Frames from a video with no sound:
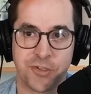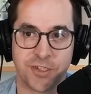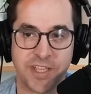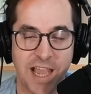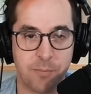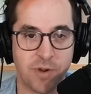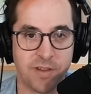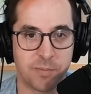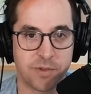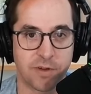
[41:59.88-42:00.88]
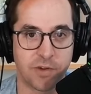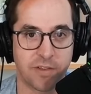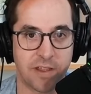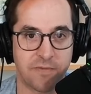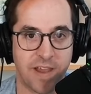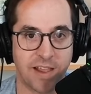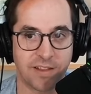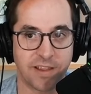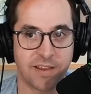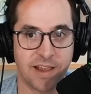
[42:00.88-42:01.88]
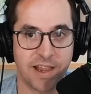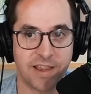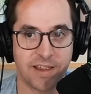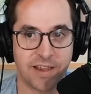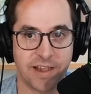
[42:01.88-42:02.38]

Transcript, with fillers: Yeah, I'm pretty observant on that fact. Like I, I